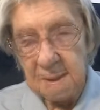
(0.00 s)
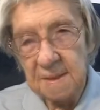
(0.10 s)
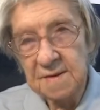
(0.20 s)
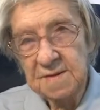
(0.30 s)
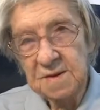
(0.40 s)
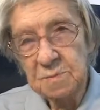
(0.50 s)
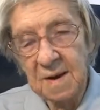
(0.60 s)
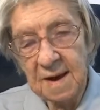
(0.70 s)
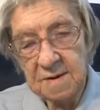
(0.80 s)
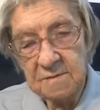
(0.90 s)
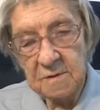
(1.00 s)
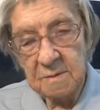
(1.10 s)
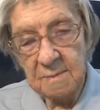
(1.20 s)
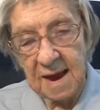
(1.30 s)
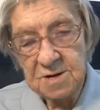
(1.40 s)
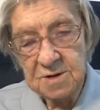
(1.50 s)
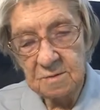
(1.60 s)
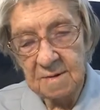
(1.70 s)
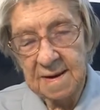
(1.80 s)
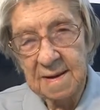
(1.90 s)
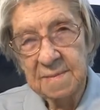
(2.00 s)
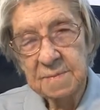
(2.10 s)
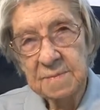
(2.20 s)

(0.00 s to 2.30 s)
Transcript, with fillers: Now this is part of Masonry,